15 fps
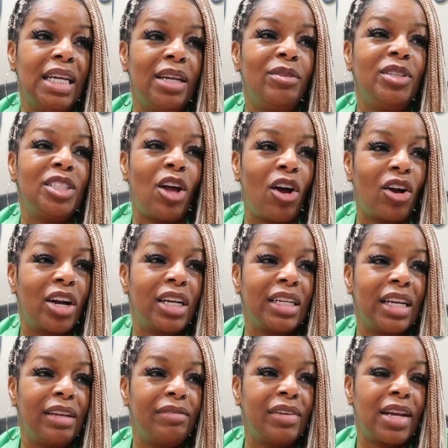it was hard
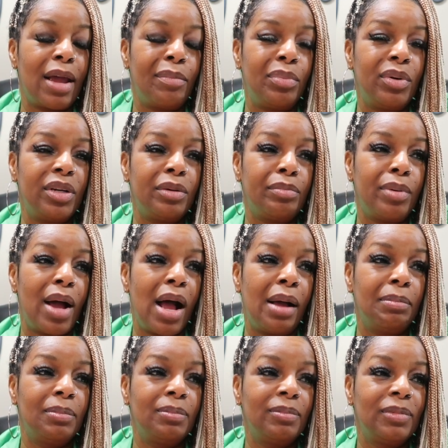leaving that pudding
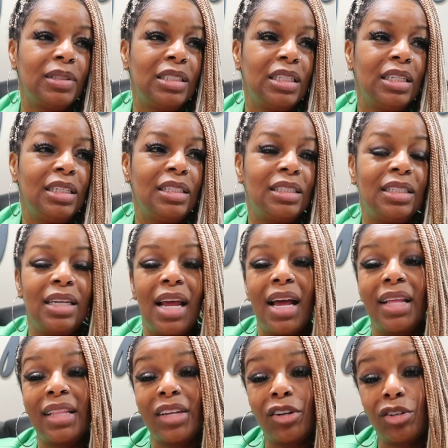pop. So
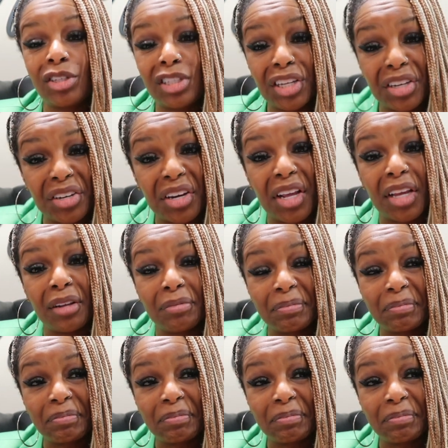now there's Sydni.